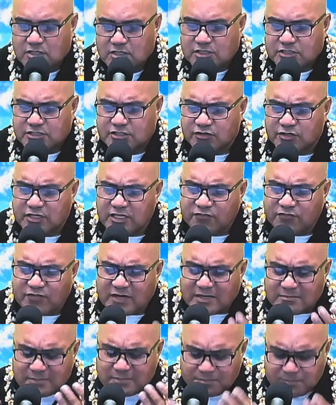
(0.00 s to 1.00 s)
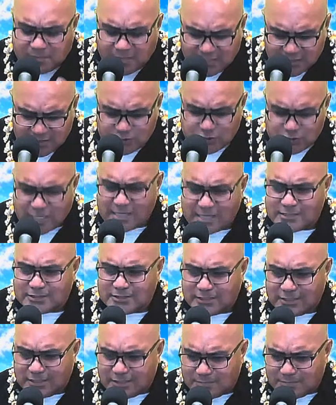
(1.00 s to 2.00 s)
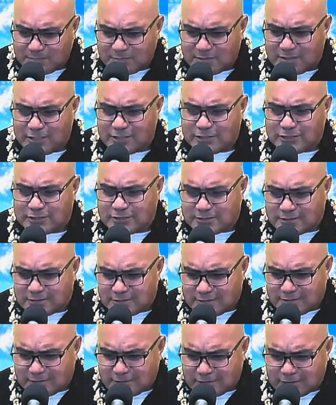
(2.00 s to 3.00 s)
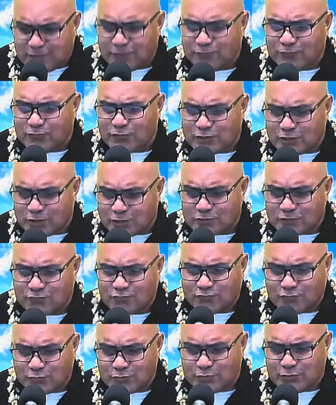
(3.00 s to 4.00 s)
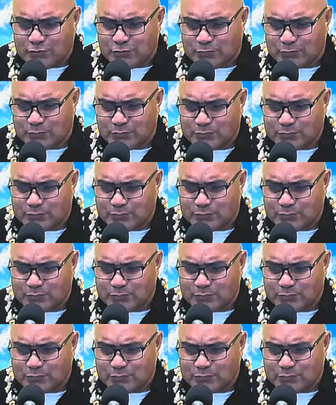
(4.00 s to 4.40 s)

So if I'm apologizing, it's difficult for you.